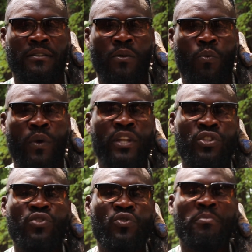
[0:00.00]
When
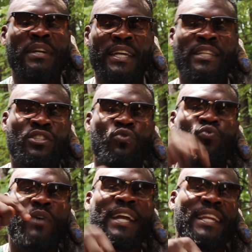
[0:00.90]
you begin to
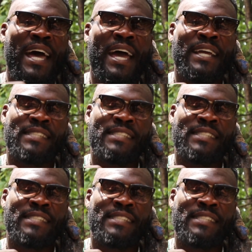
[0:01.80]
recognize